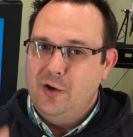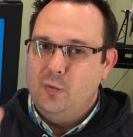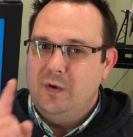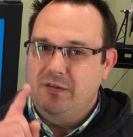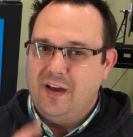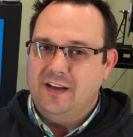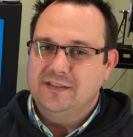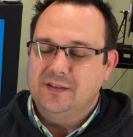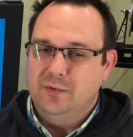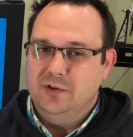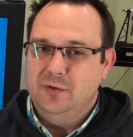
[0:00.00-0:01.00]
We've got
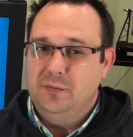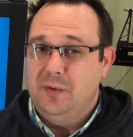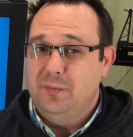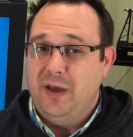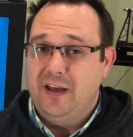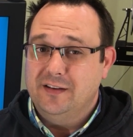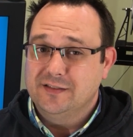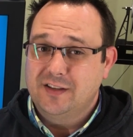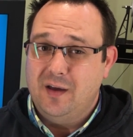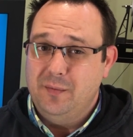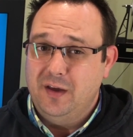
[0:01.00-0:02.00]
some aluminum
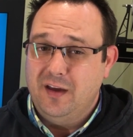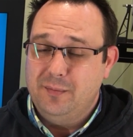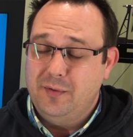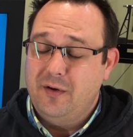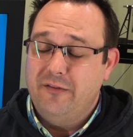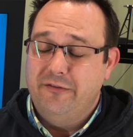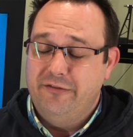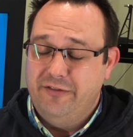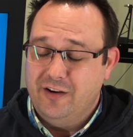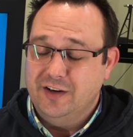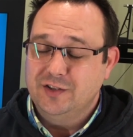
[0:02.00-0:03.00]
panels coming up
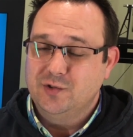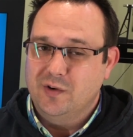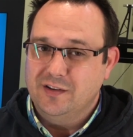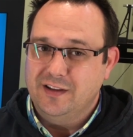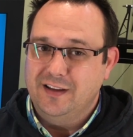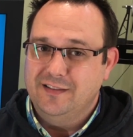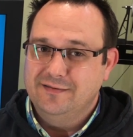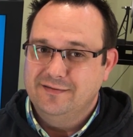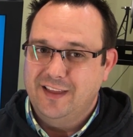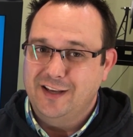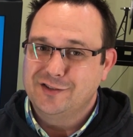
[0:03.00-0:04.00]
very shortly.
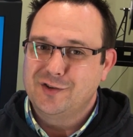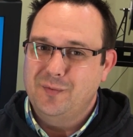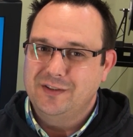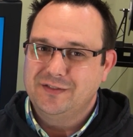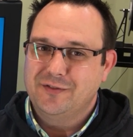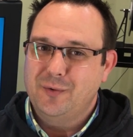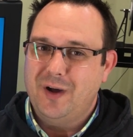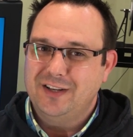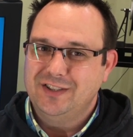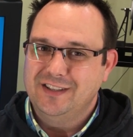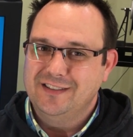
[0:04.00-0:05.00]
Thanks so much for
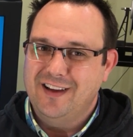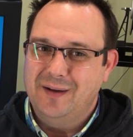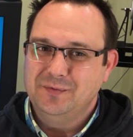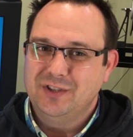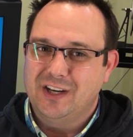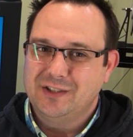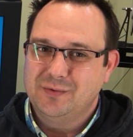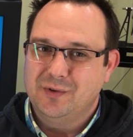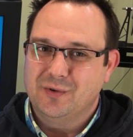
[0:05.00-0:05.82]
watching. I'm Joshua